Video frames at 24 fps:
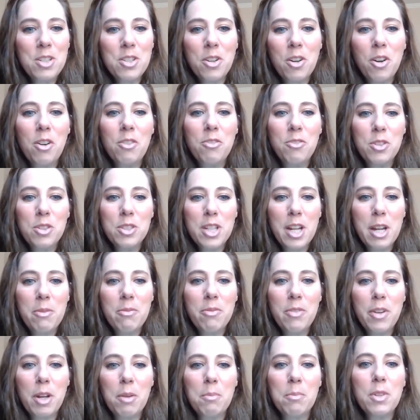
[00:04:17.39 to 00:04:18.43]
They're all full-time
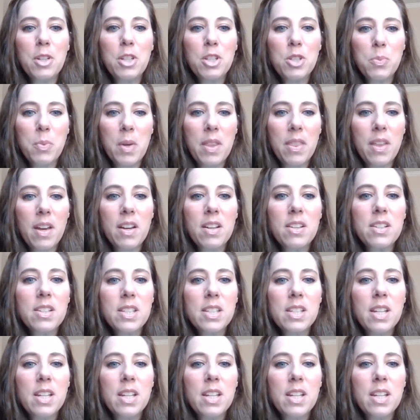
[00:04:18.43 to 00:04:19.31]
families with us